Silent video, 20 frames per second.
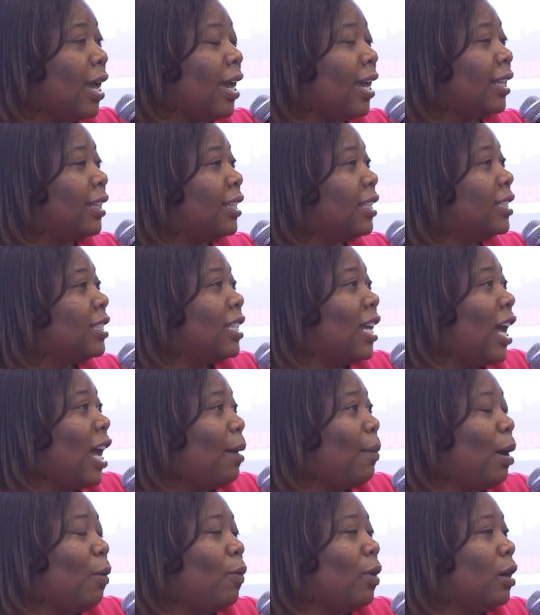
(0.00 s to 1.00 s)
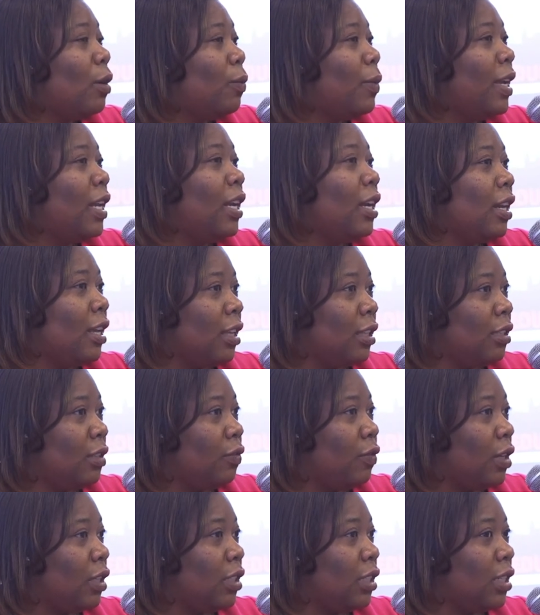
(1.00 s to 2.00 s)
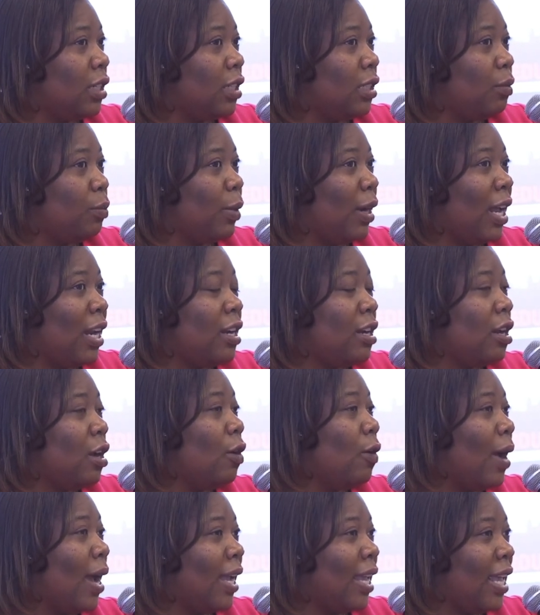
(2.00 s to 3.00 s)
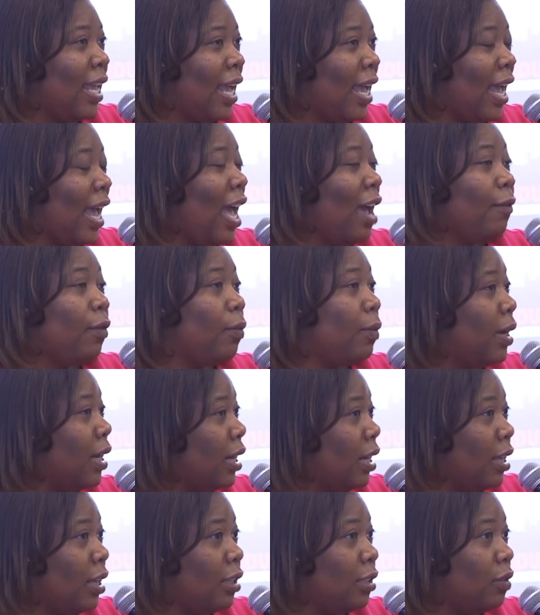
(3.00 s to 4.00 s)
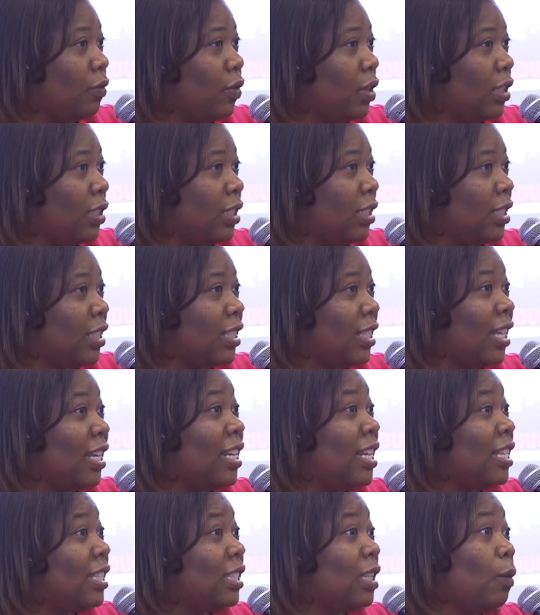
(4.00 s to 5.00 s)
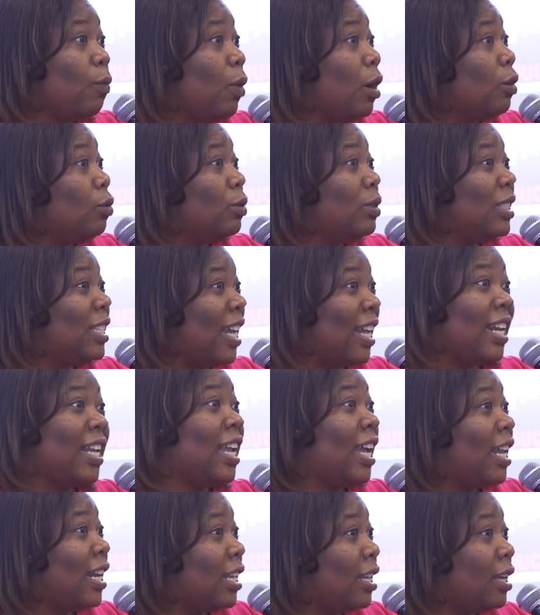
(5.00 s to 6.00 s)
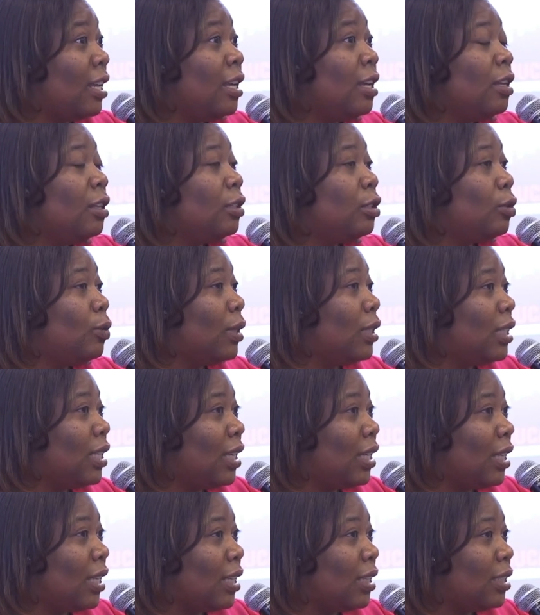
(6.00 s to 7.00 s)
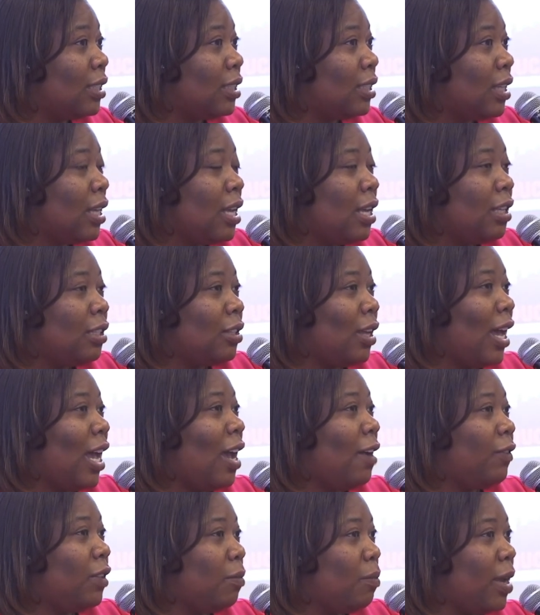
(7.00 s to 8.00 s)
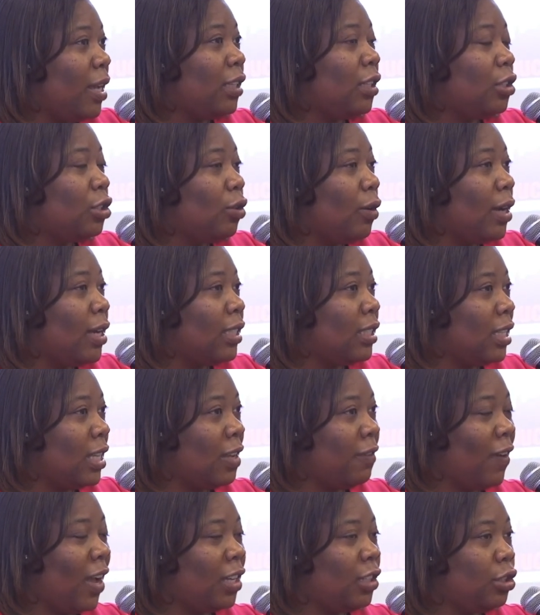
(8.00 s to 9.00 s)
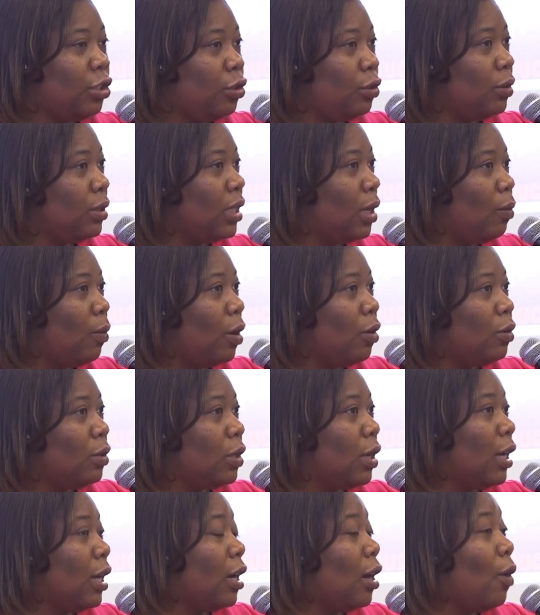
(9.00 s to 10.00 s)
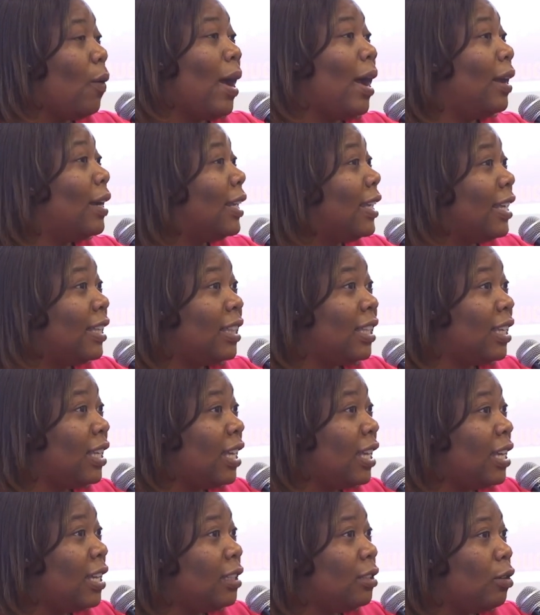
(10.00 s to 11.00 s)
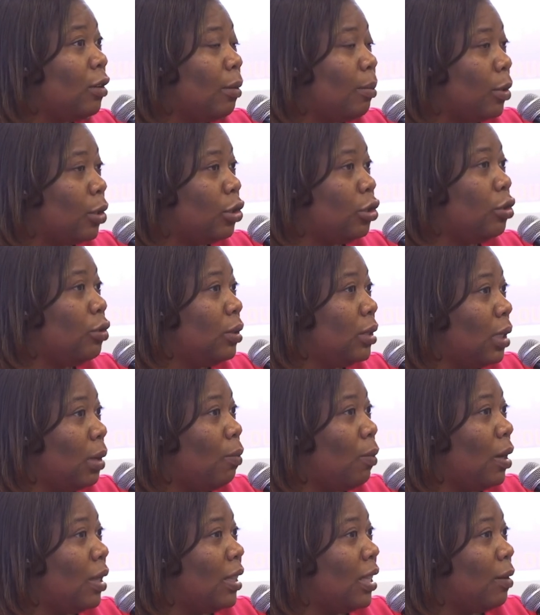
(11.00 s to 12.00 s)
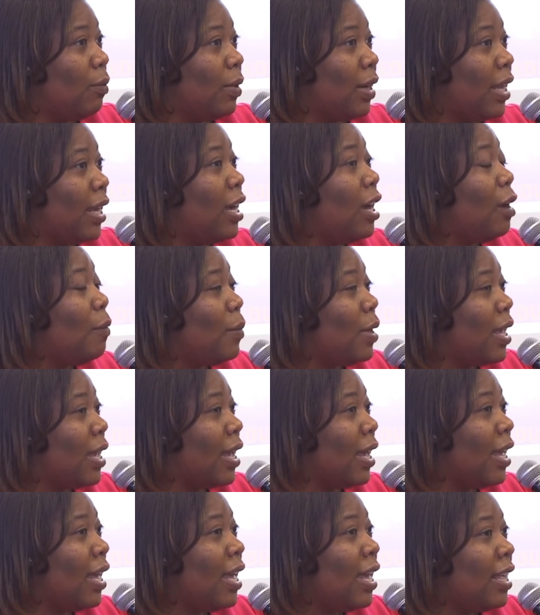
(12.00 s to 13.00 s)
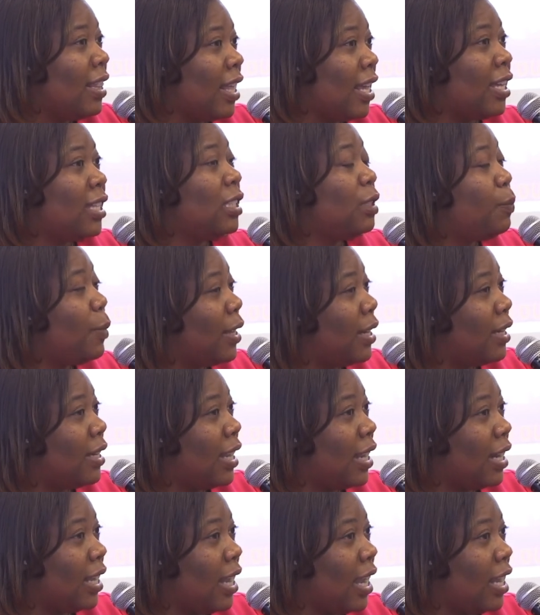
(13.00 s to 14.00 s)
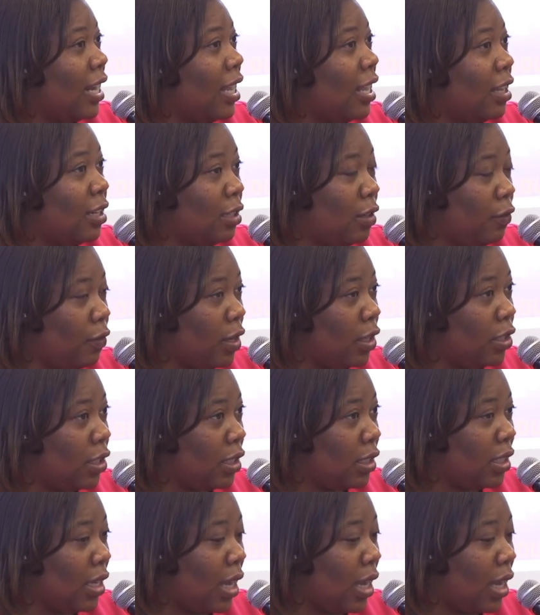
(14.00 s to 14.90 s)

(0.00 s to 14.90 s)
At this time, I want to read an interventionist, but I know I can't have a reading interventionist because I need someone who's dedicated to attendance. So I have to make the choice if I choose someone who's going to go out and get the kids, or I'm going to choose someone that when they come in, they can spend dedicated intervention